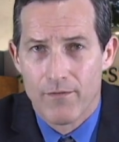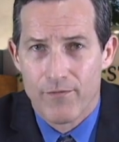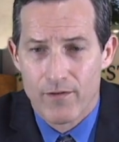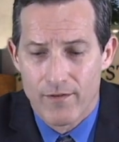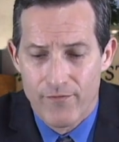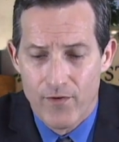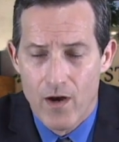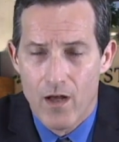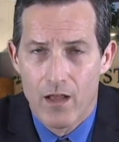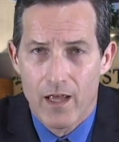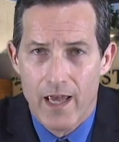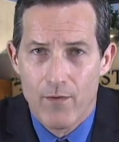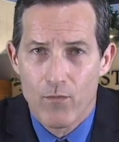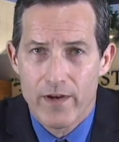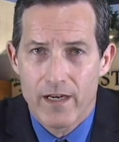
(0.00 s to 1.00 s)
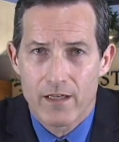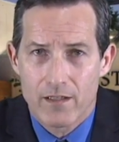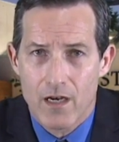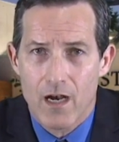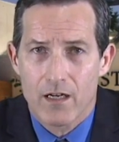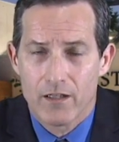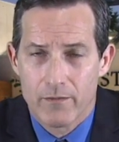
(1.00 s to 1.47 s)
for the fall, and we can
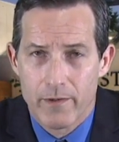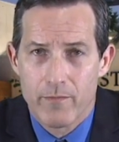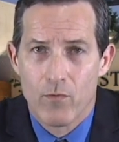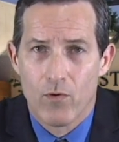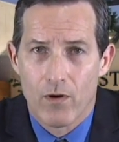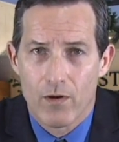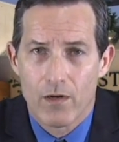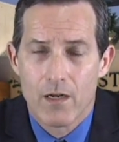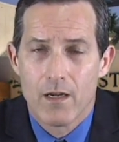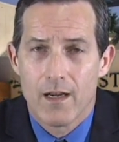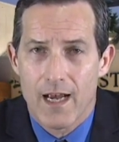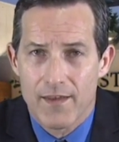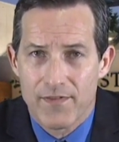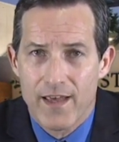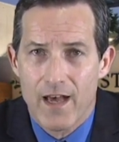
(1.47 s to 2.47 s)
talk a little bit more at